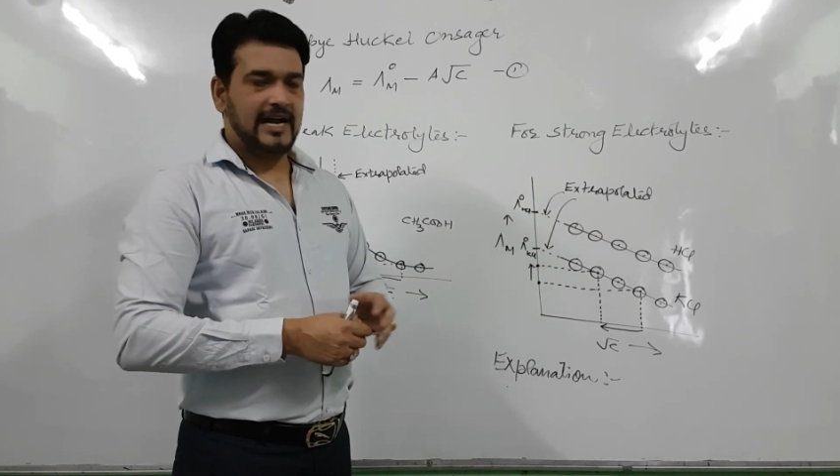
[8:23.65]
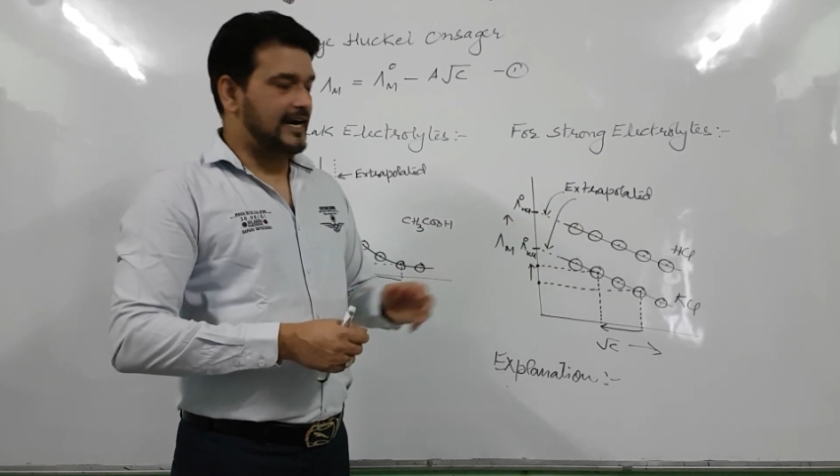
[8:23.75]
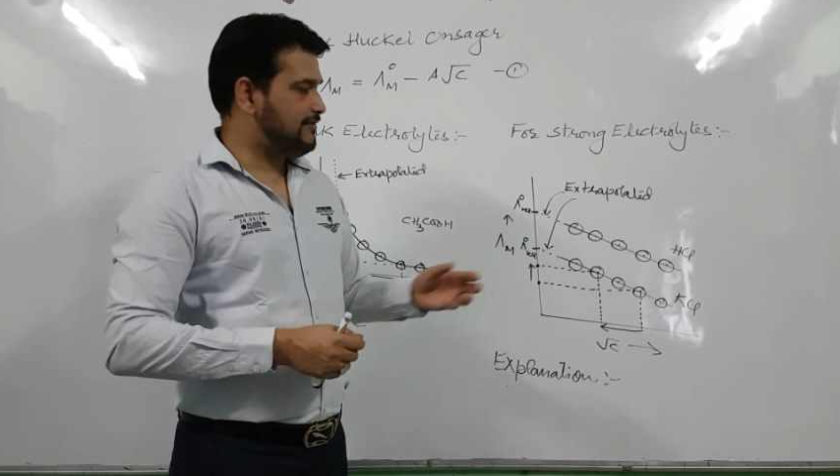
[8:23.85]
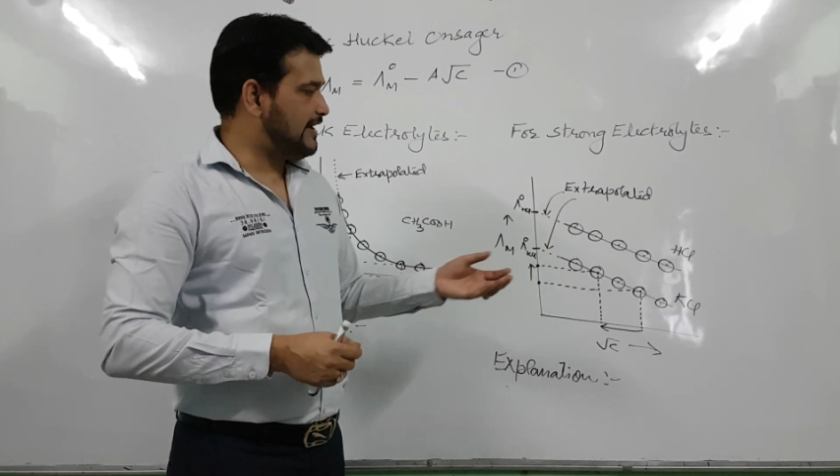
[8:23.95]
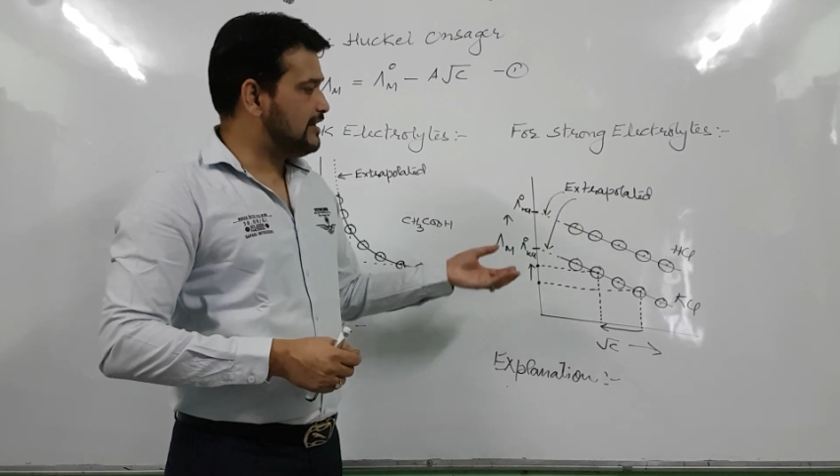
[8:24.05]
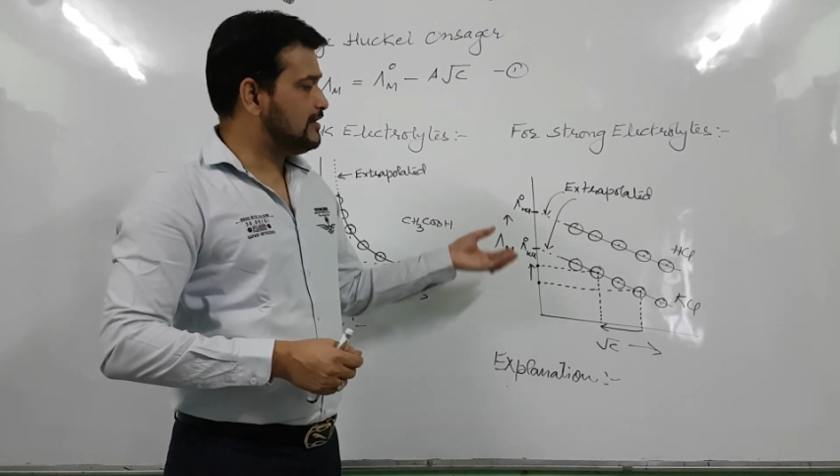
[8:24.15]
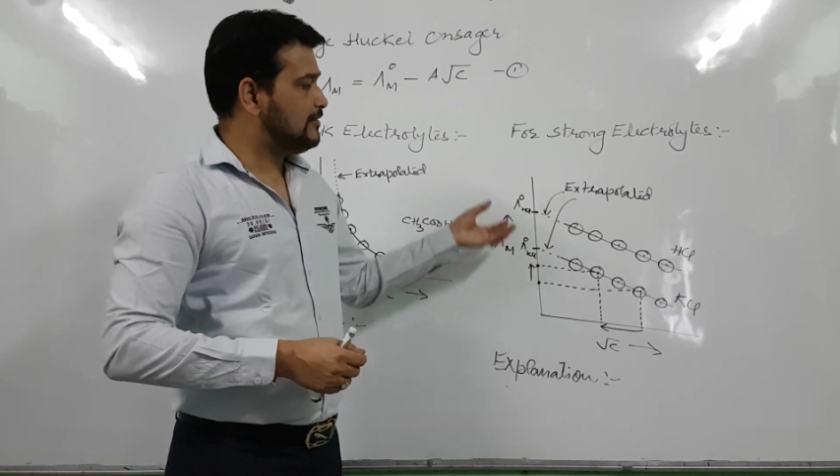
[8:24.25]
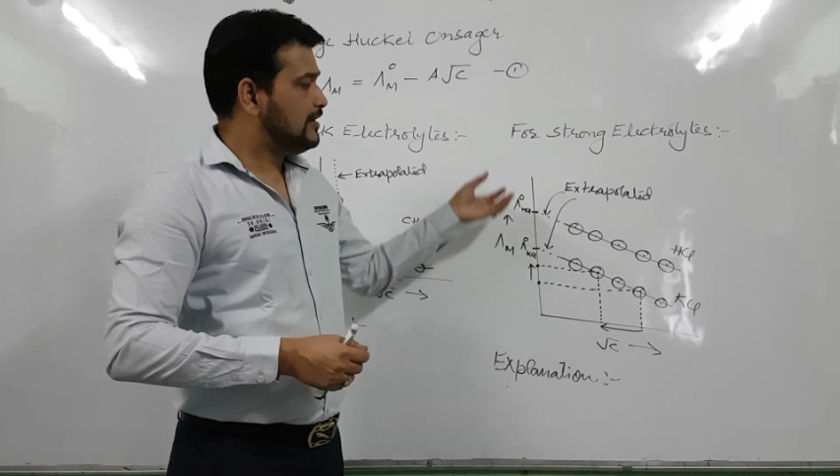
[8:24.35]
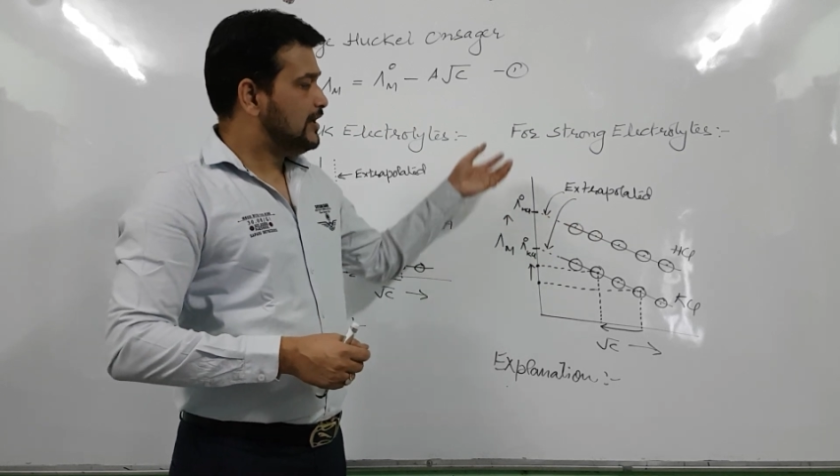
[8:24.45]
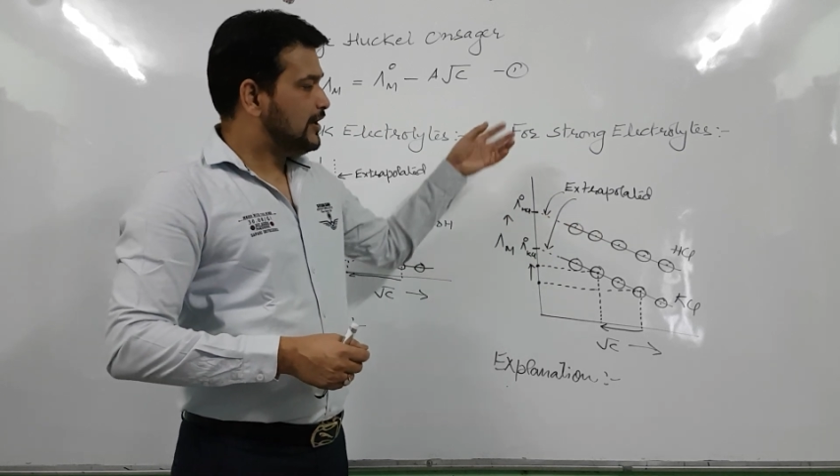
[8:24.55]
and
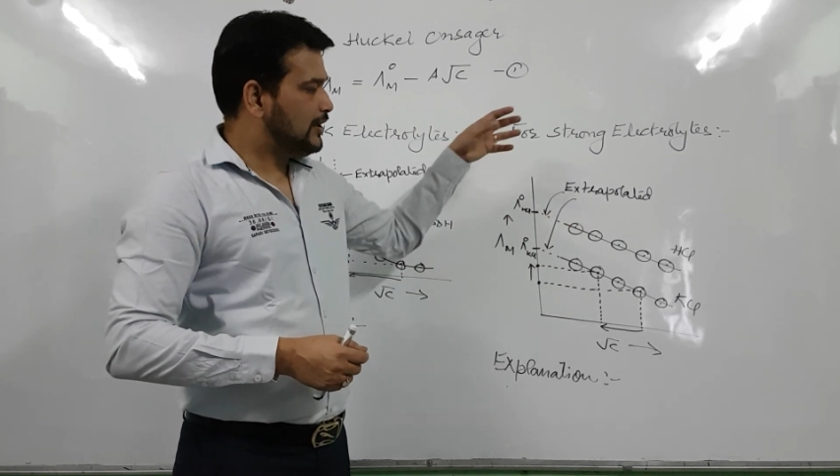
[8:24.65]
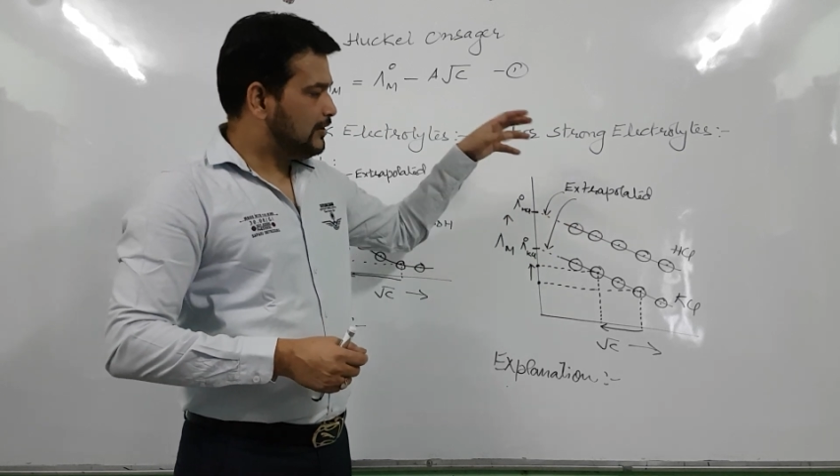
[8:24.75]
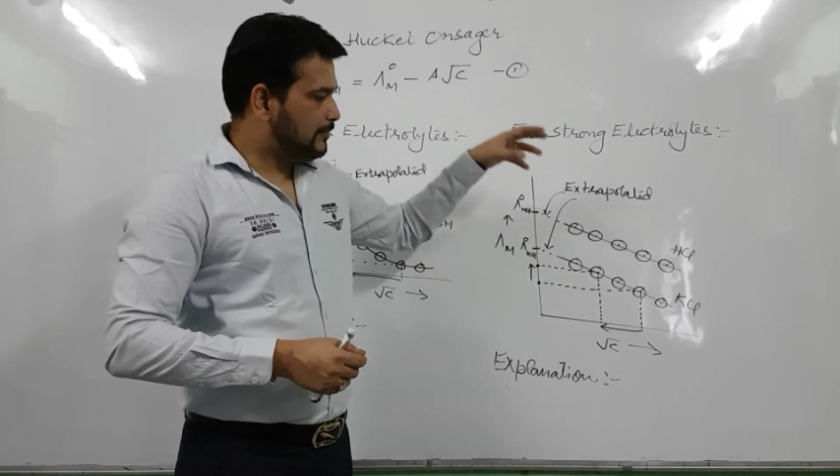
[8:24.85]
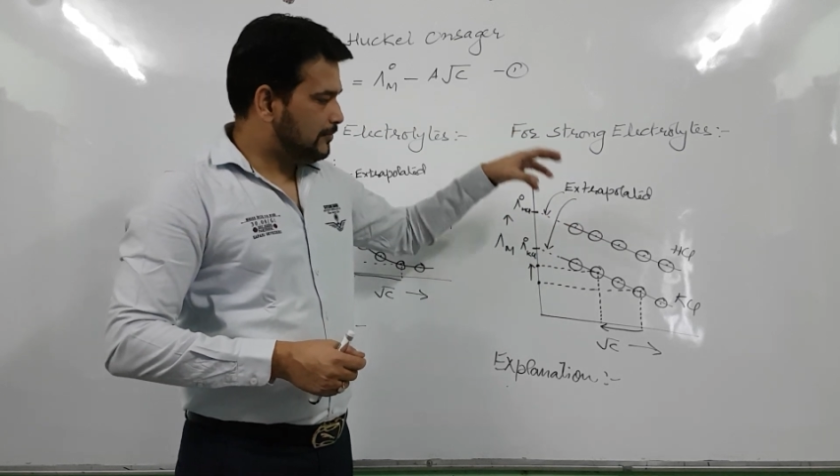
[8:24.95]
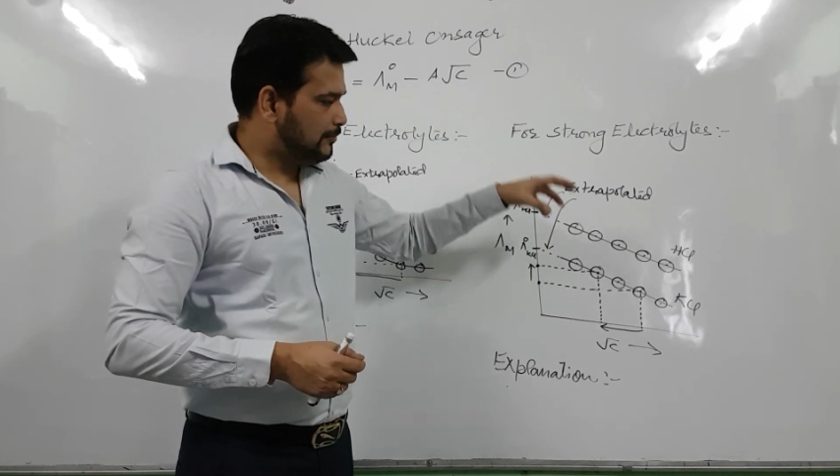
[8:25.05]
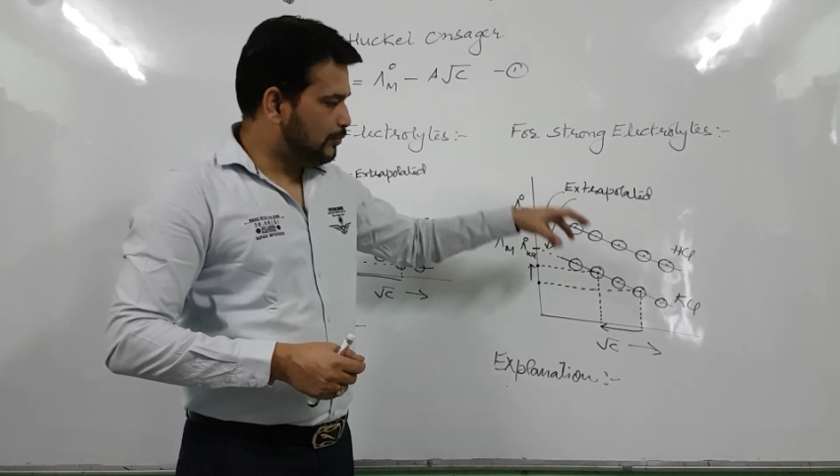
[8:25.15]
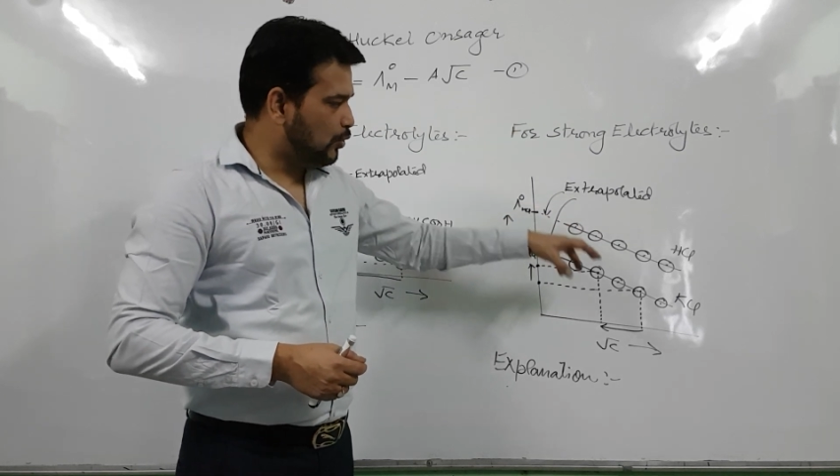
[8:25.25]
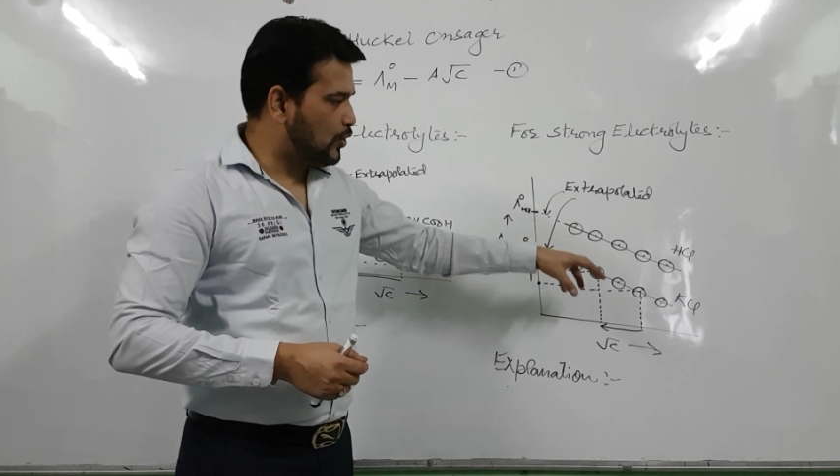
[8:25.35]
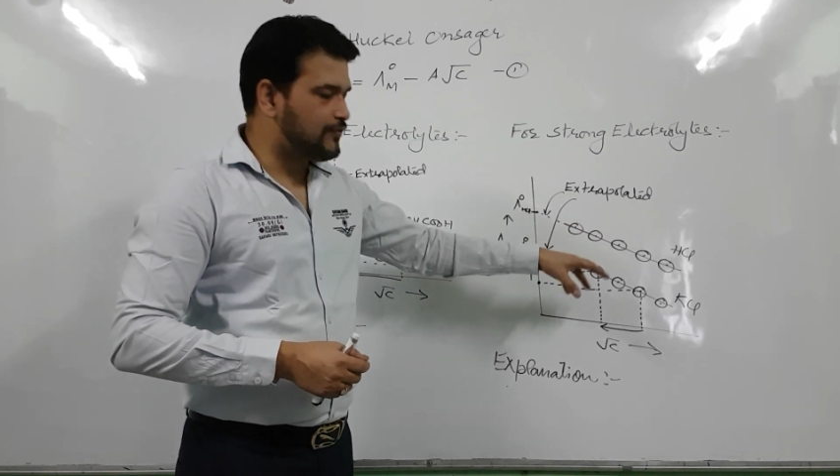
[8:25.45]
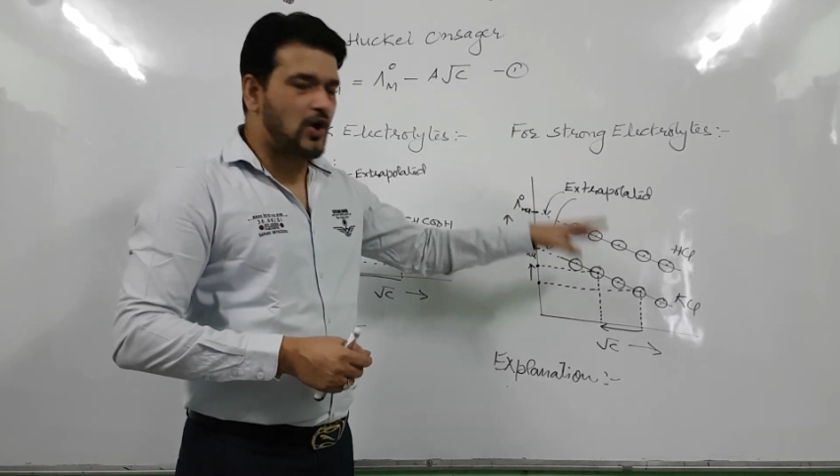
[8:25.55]
when more